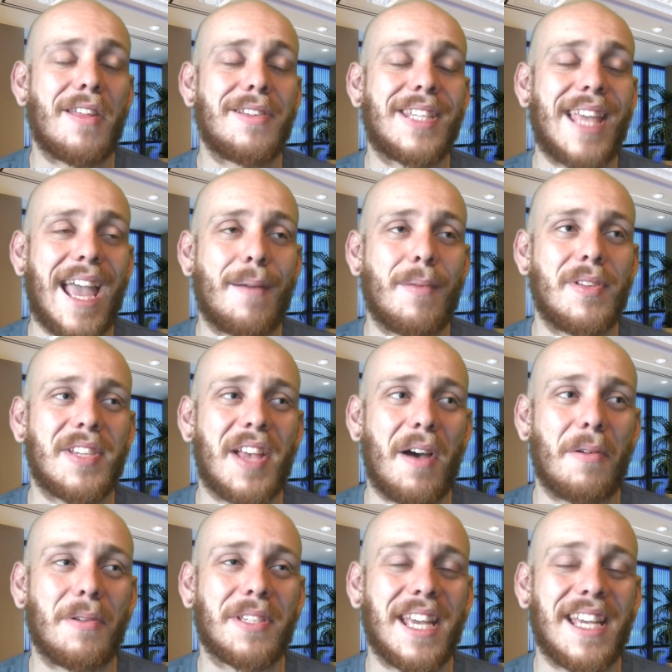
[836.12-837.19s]
gamers, I
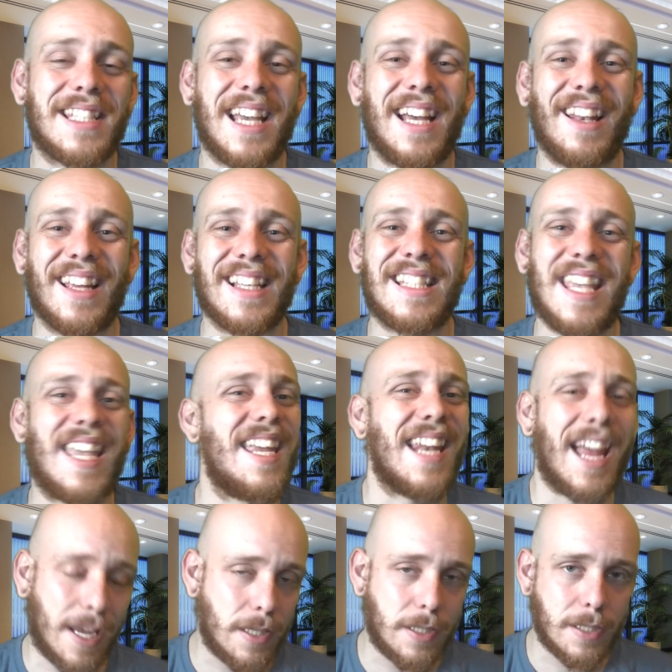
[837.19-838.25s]
was gonna say, are like
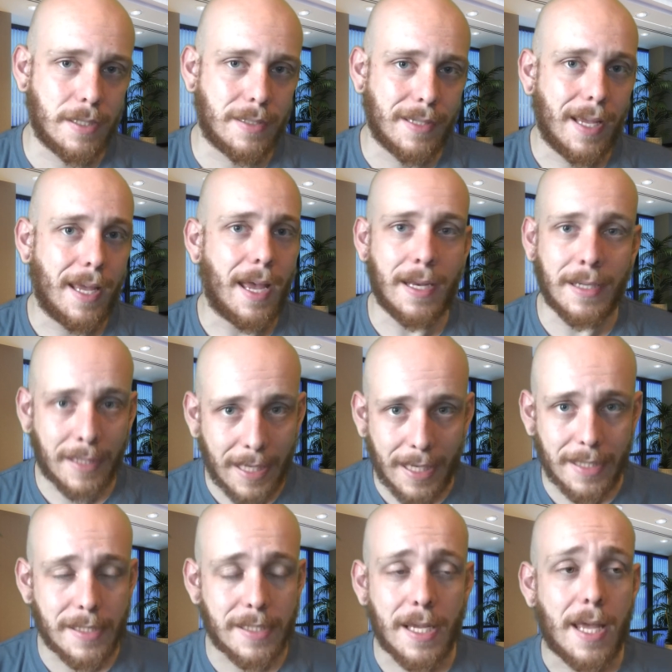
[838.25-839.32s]
teenagers and
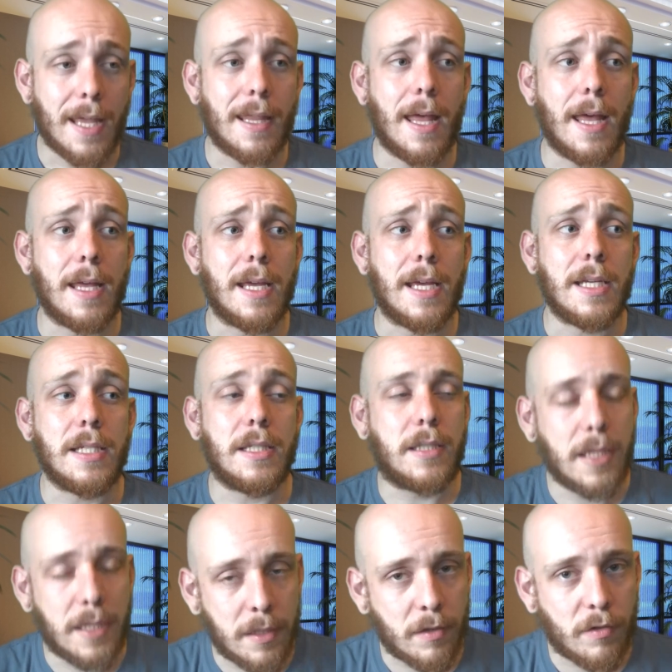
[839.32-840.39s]
kids that
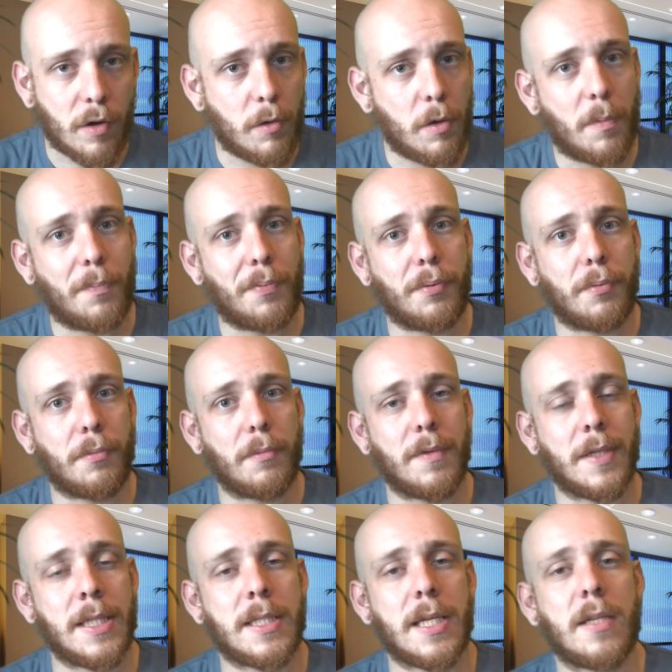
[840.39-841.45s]
didn't grow up with
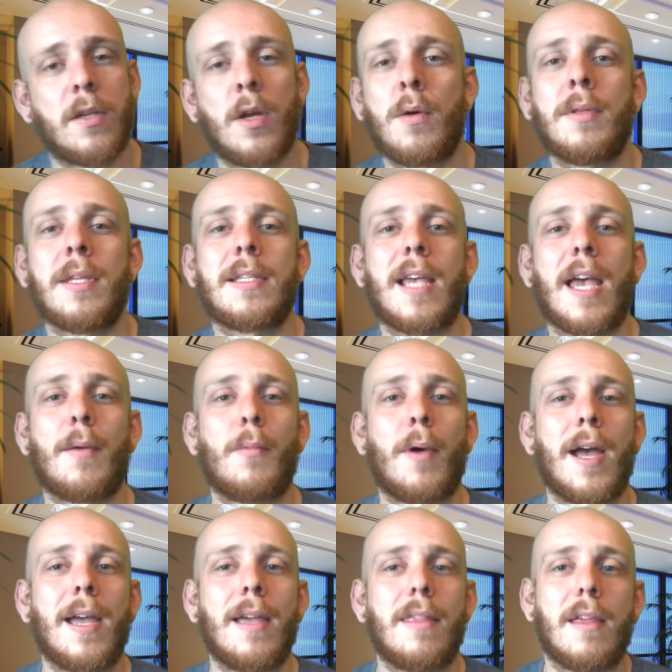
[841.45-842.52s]
Nintendo in the same
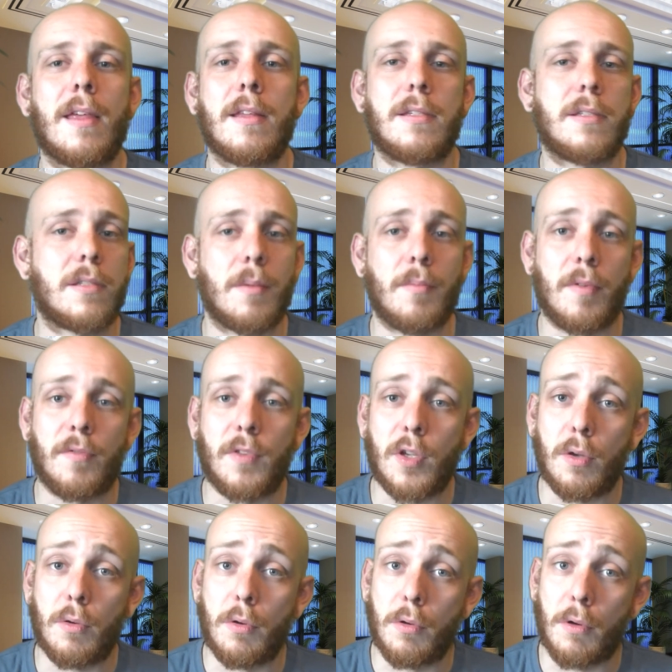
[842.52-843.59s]
way that some of
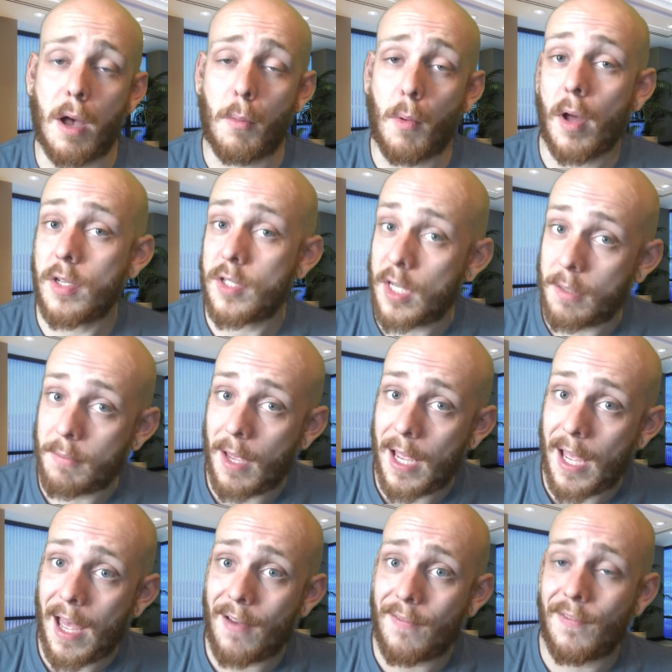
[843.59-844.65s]
you who are watching may
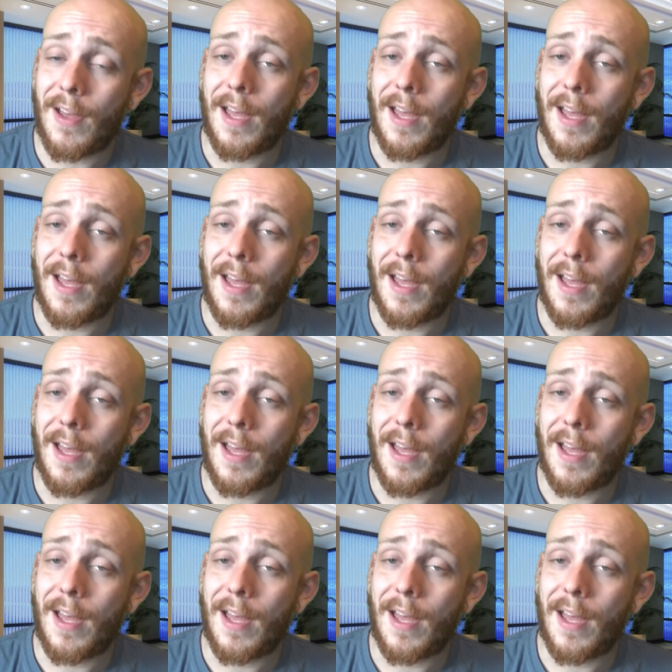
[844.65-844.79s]
have,